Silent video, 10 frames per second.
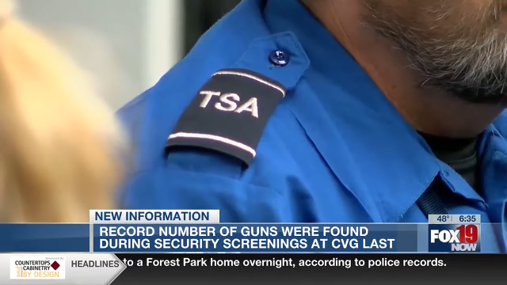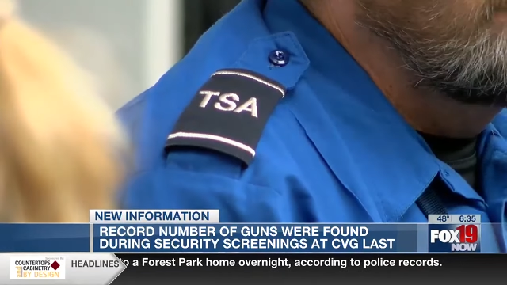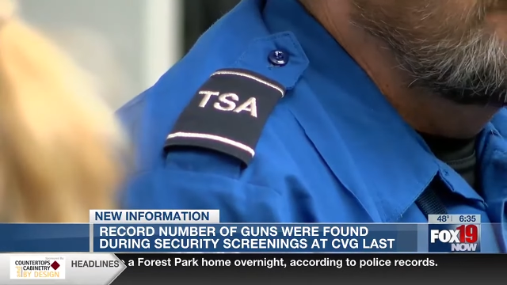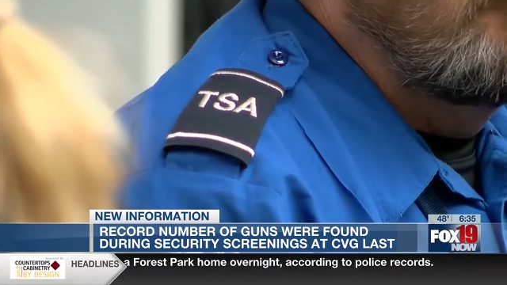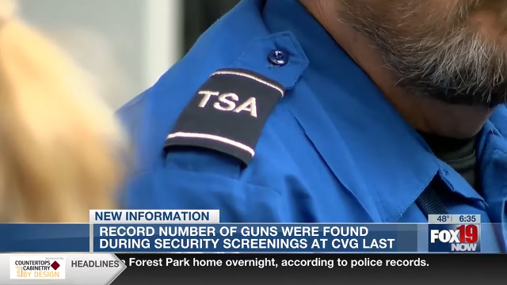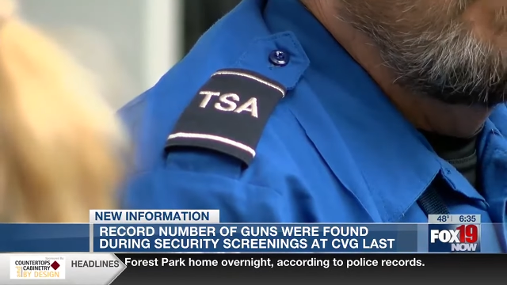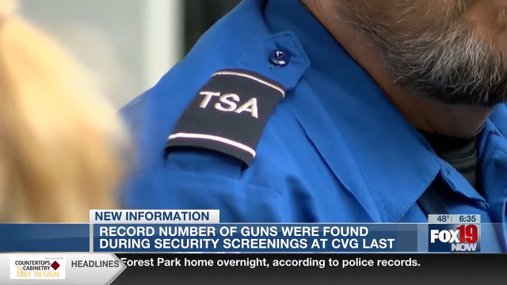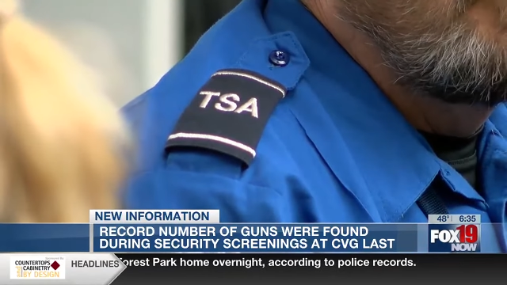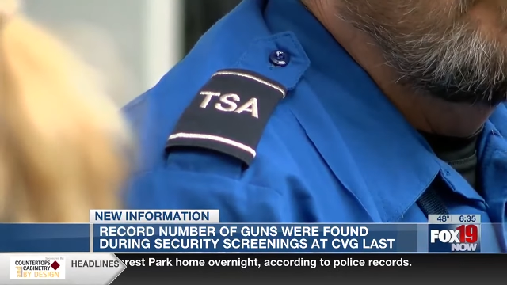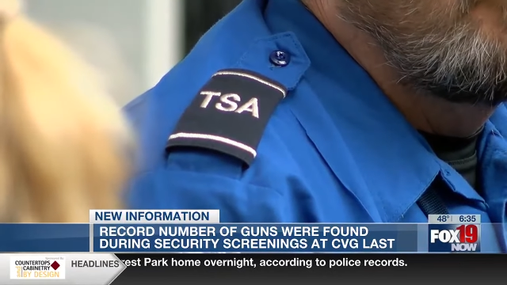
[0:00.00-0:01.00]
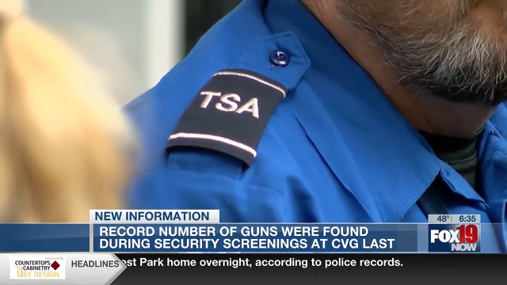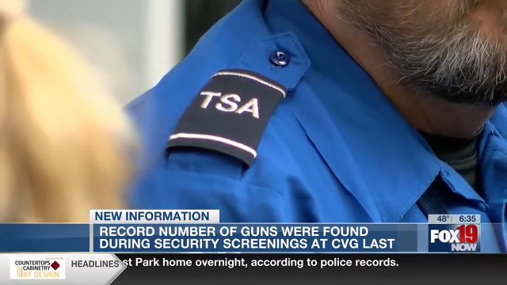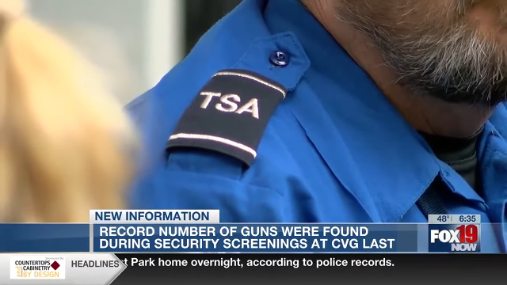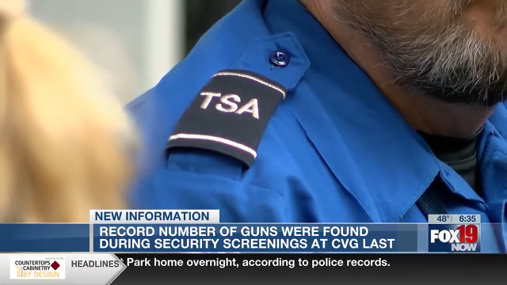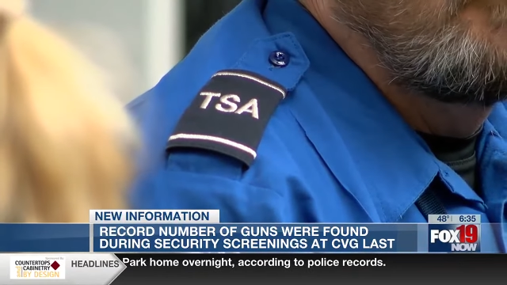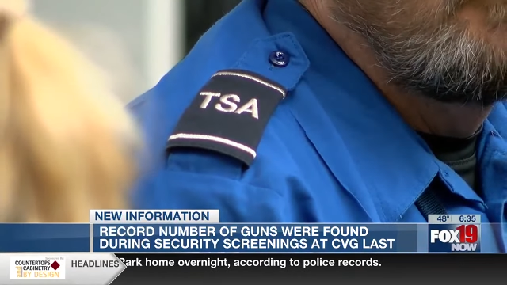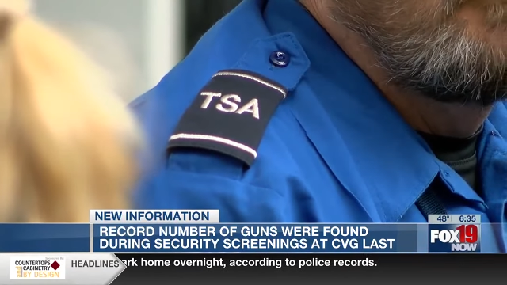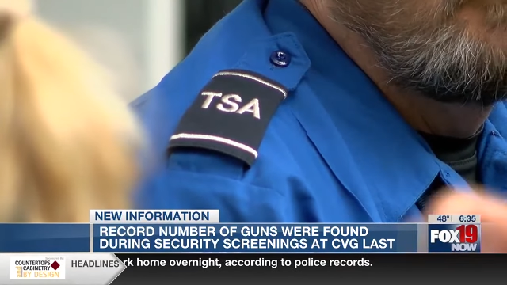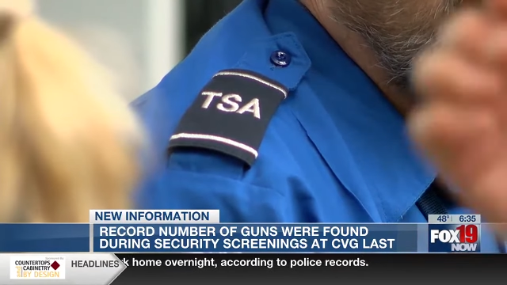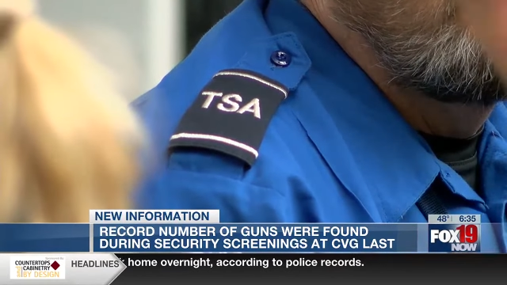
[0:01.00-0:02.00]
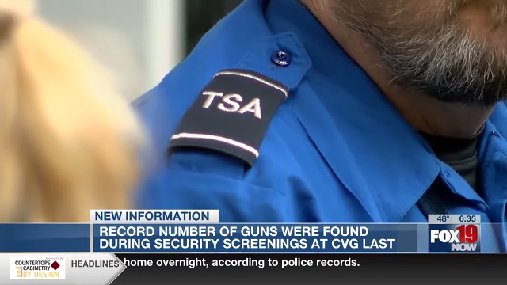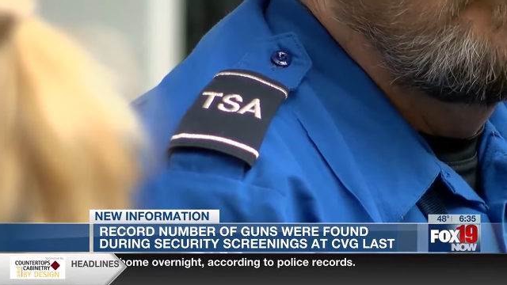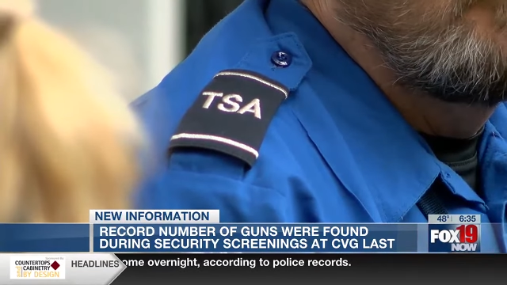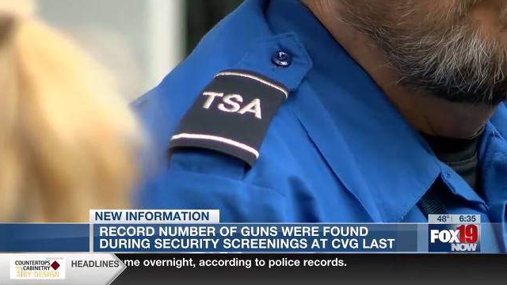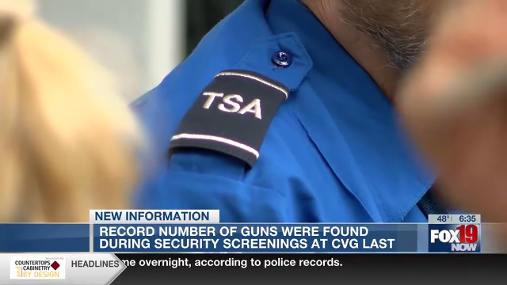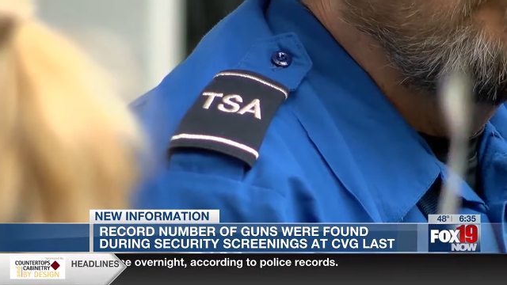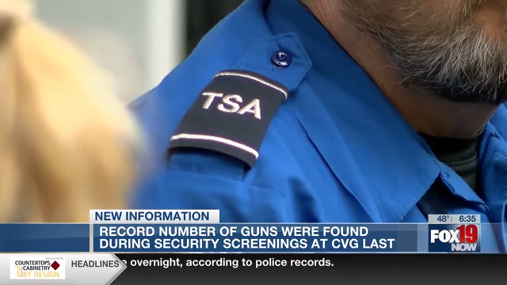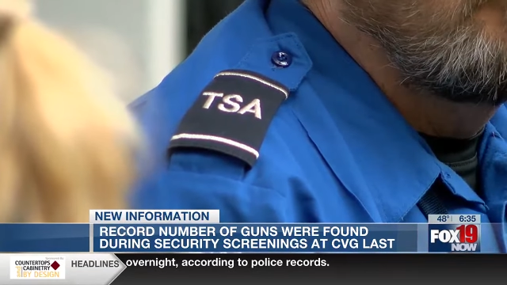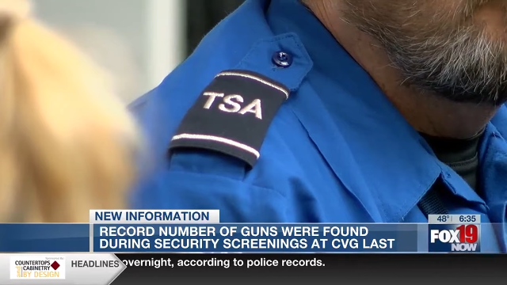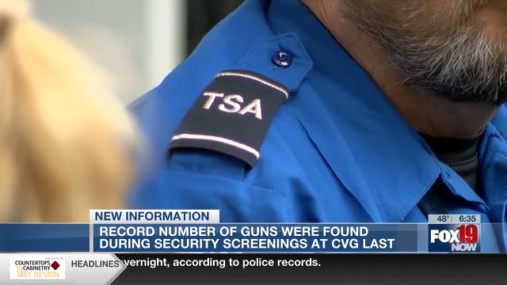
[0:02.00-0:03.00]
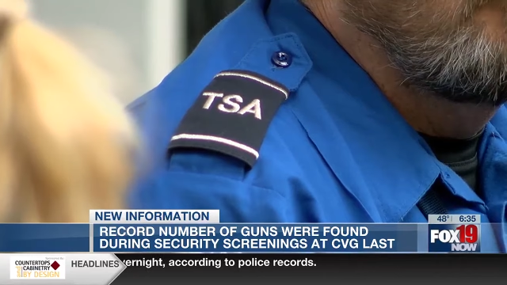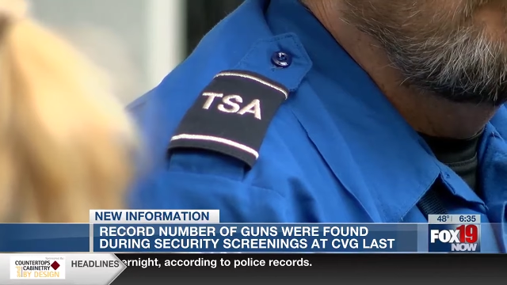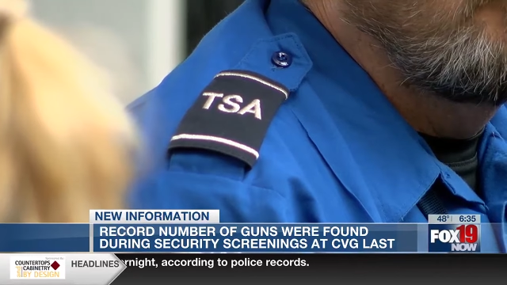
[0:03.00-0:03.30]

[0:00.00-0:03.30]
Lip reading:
No face is visible, so there are no lips to read.